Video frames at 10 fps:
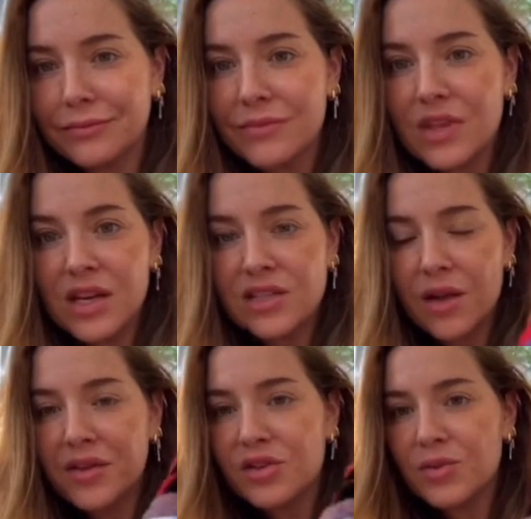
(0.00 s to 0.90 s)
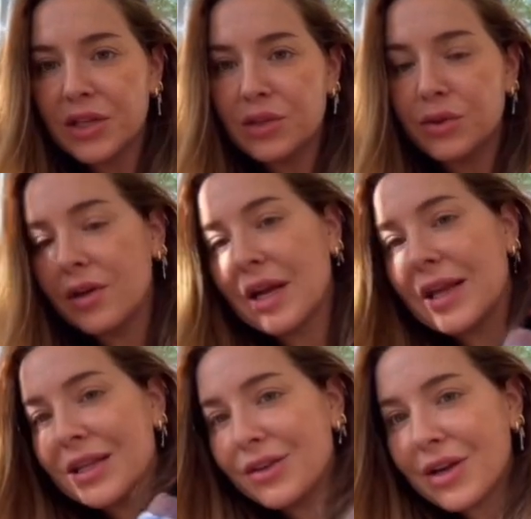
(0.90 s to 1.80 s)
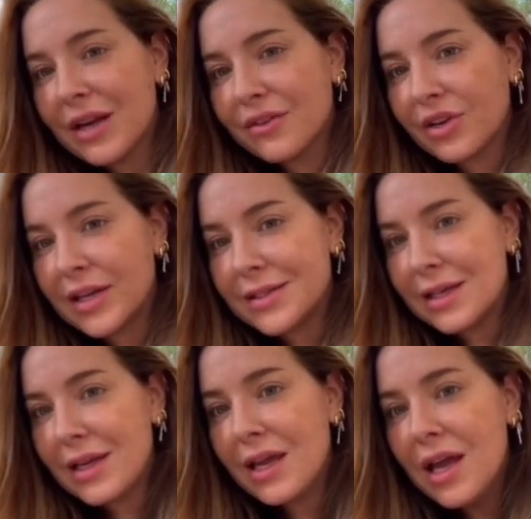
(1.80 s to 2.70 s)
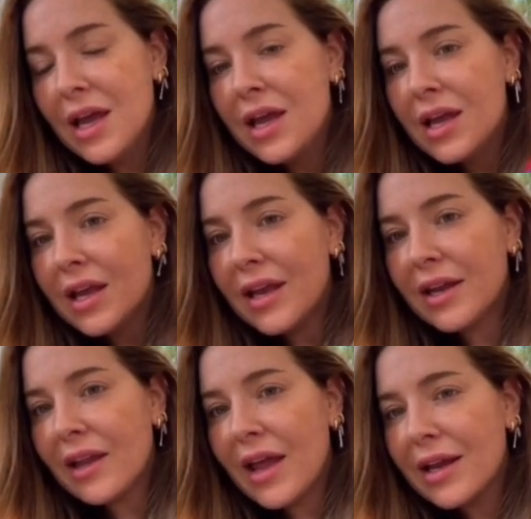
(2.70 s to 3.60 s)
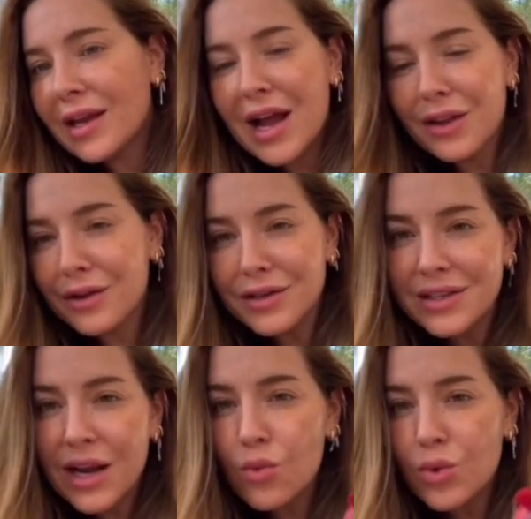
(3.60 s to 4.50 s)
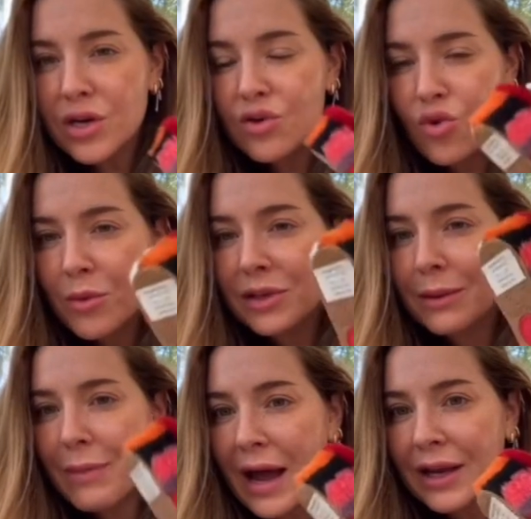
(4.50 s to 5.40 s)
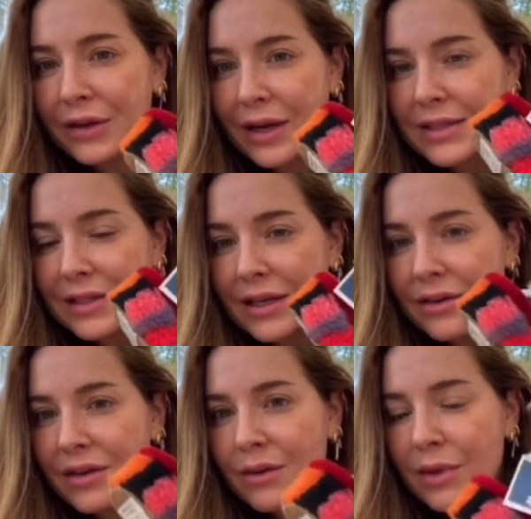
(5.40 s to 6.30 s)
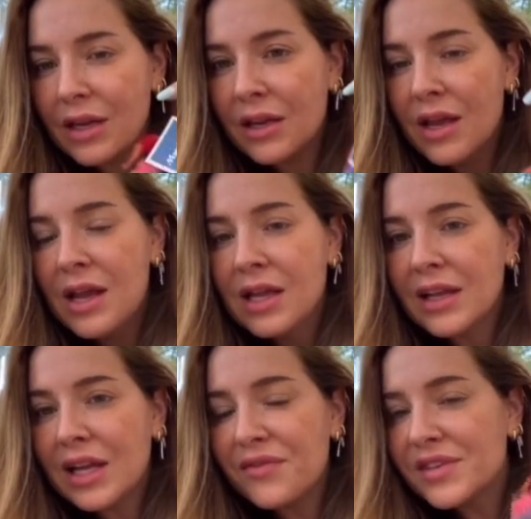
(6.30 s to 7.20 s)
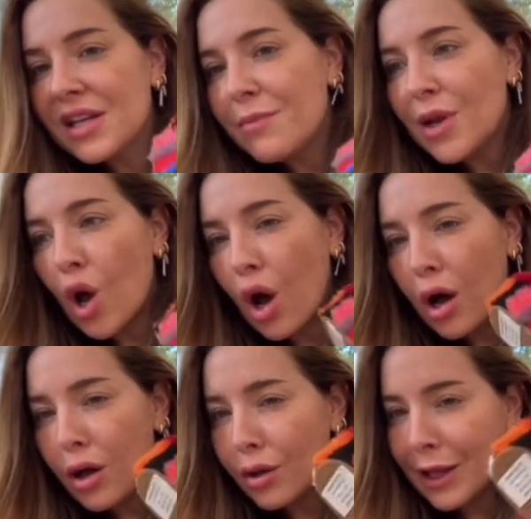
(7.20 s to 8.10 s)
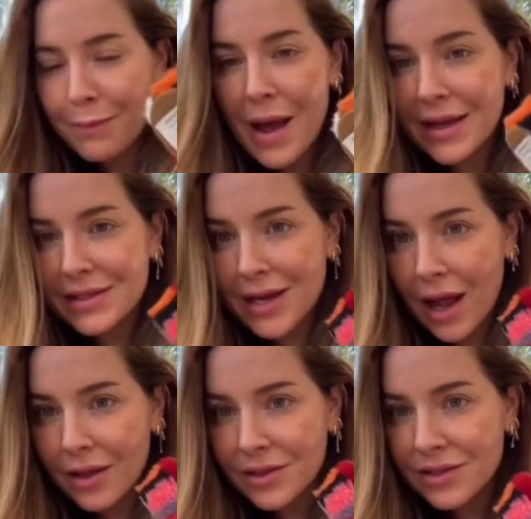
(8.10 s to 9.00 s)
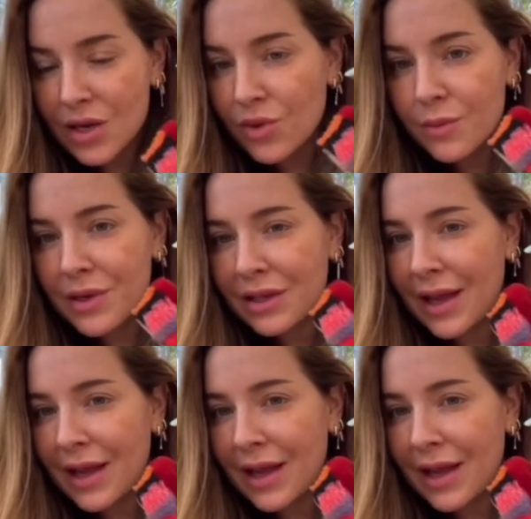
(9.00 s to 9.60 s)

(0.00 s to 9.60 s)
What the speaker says: So I think these are really cool. And I like that they're kind of crazy in like colors that I wouldn't normally buy crazy. You know what I mean? Like, if this had been all, like, pastels, it would have been, like,